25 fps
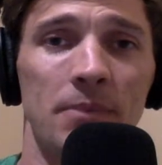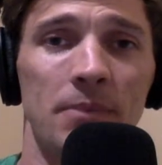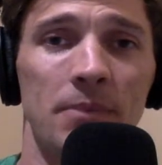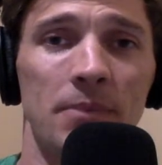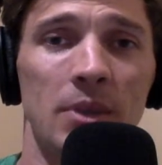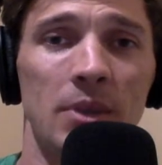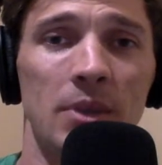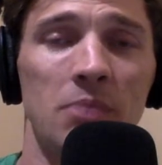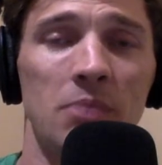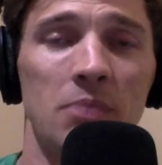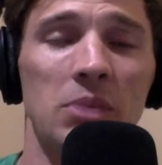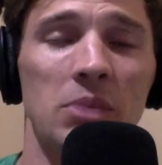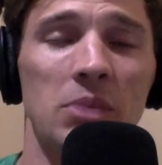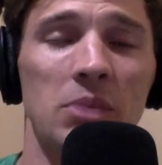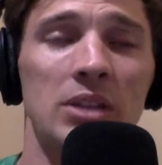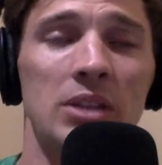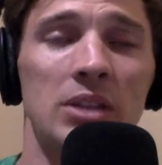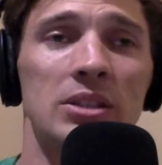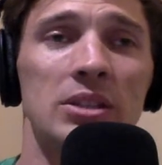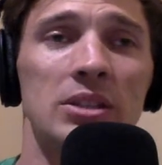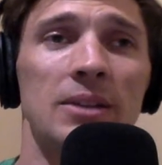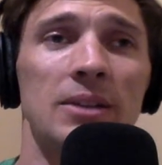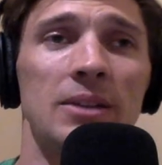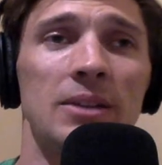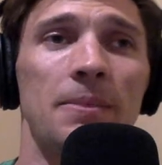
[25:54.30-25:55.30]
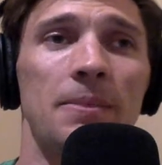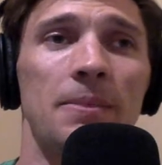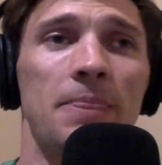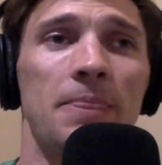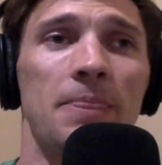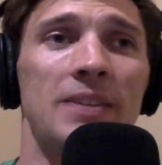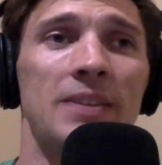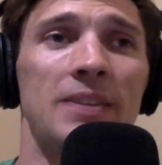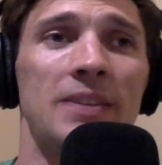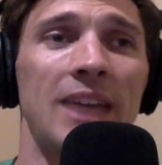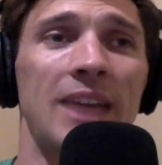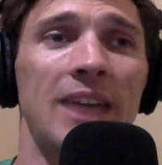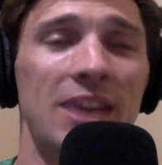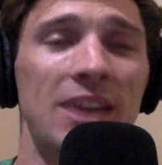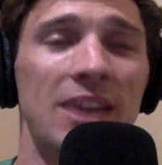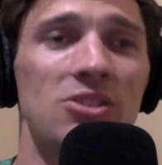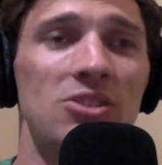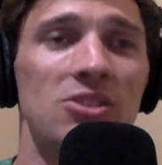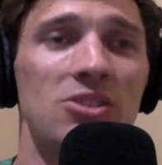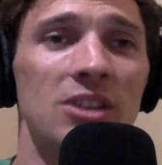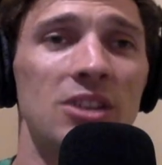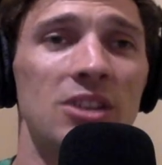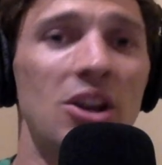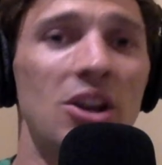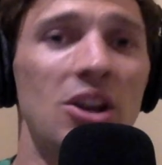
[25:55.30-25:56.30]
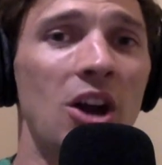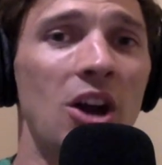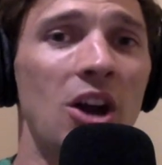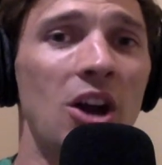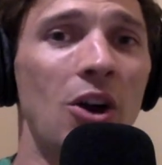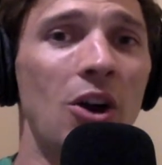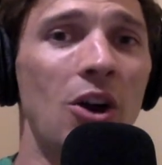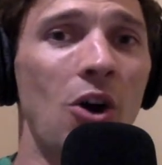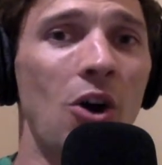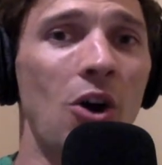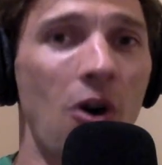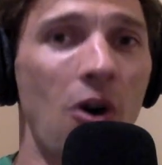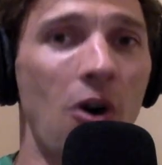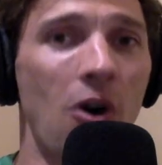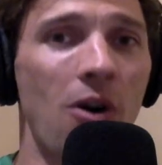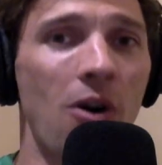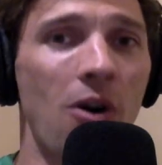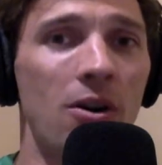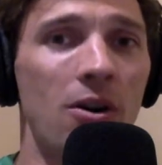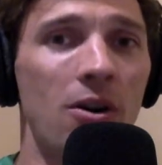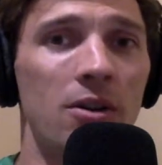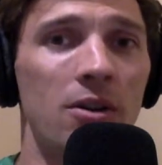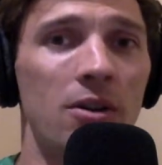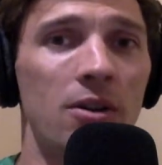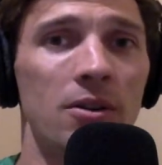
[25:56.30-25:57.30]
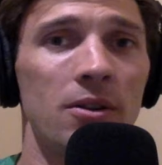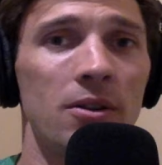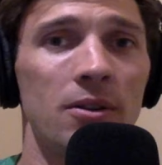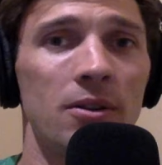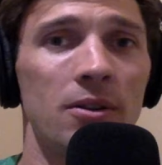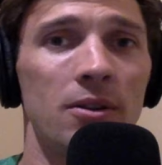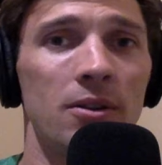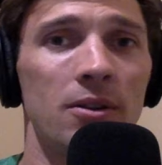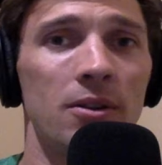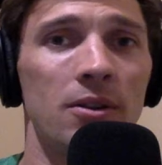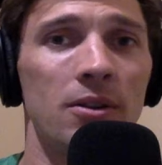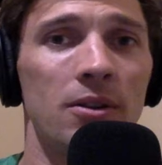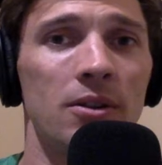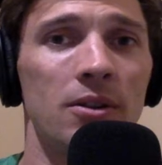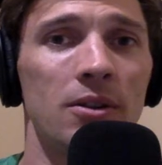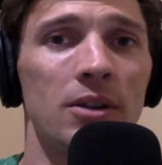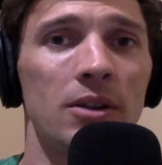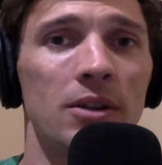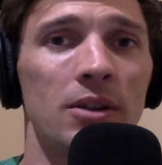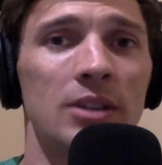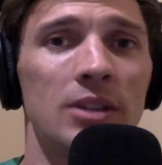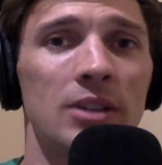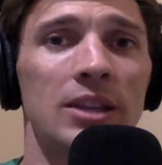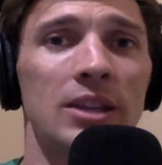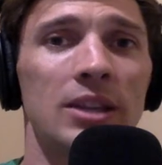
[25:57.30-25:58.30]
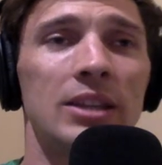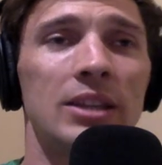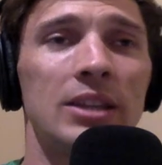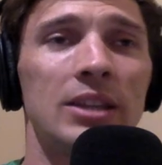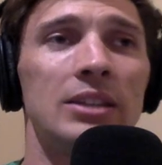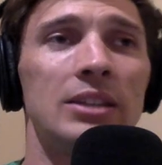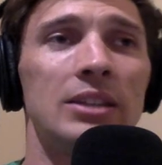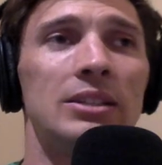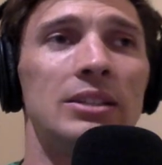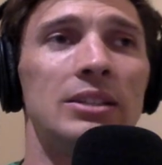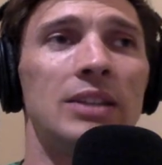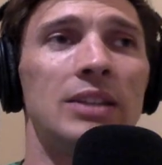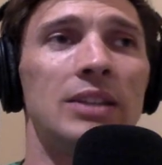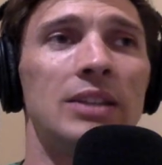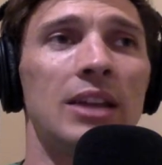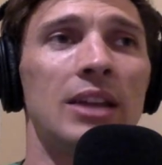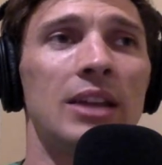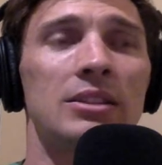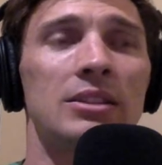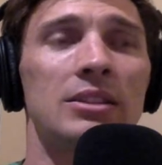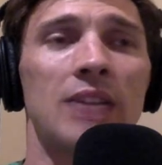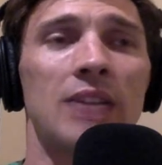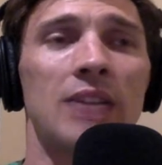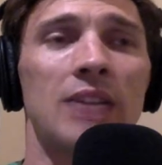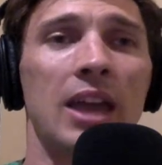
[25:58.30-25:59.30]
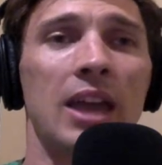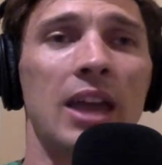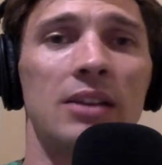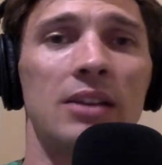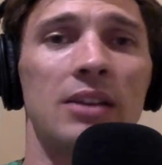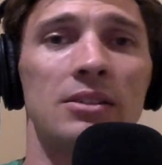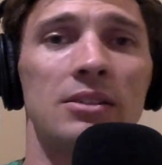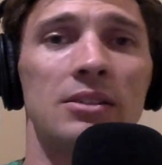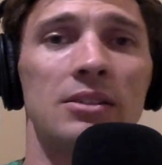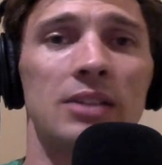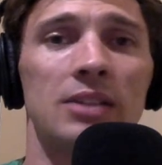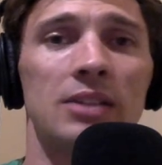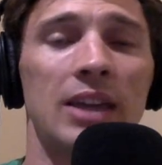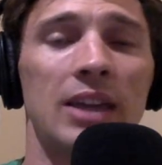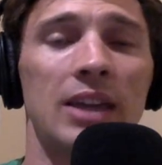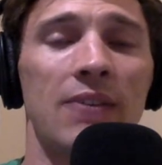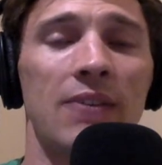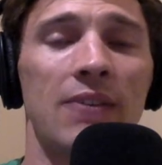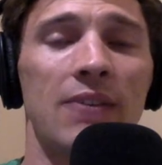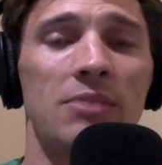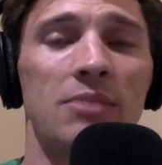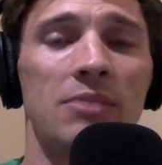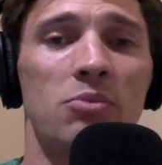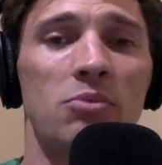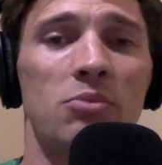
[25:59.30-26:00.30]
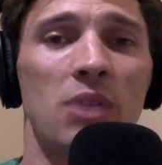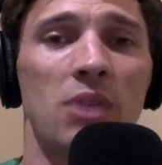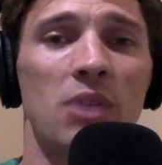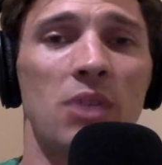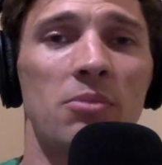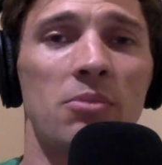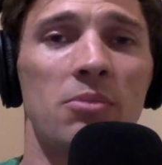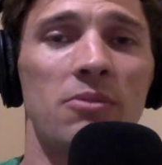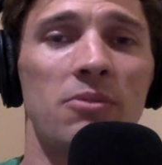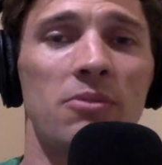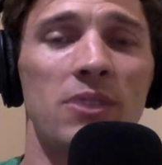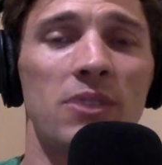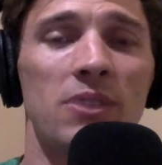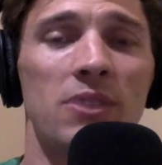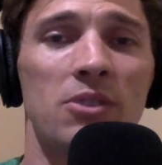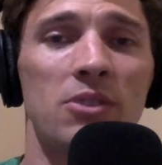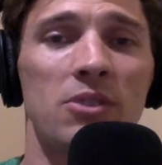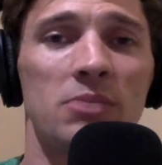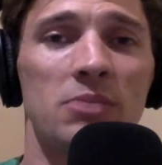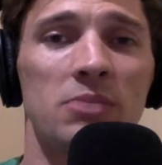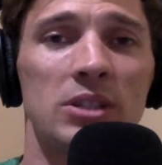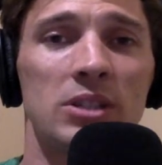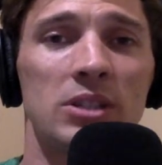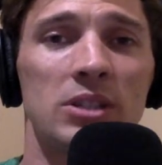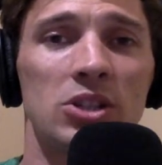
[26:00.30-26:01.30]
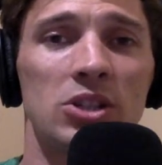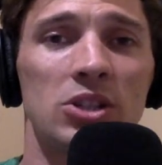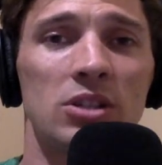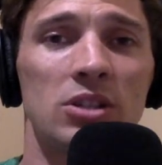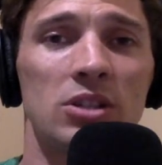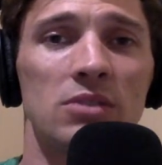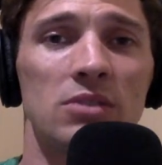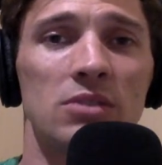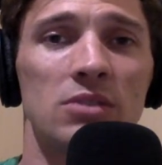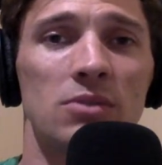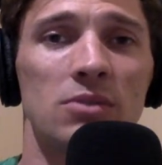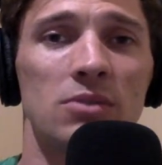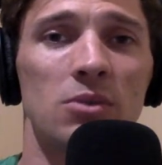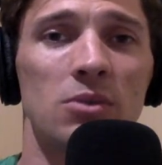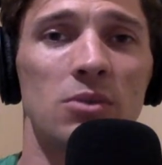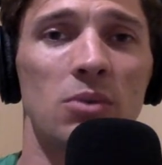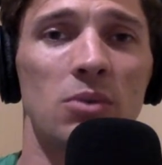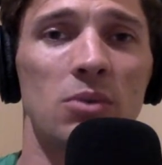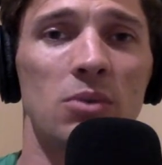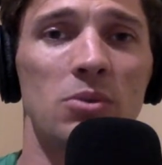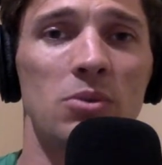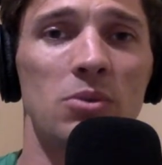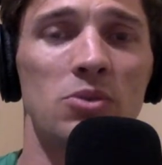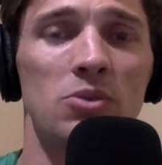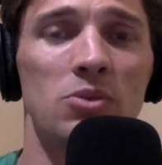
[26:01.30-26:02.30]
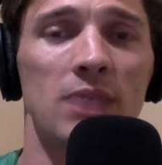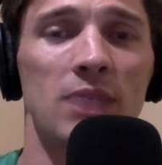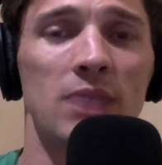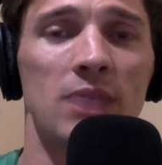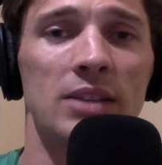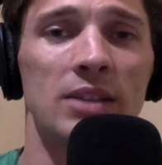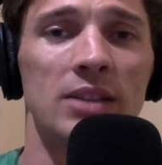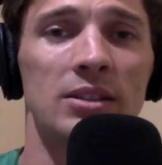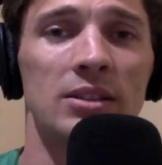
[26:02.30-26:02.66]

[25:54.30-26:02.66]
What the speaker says: Because that's actually not hard. It's like dance hands. It's like having proper finger positions for women's gymnastics.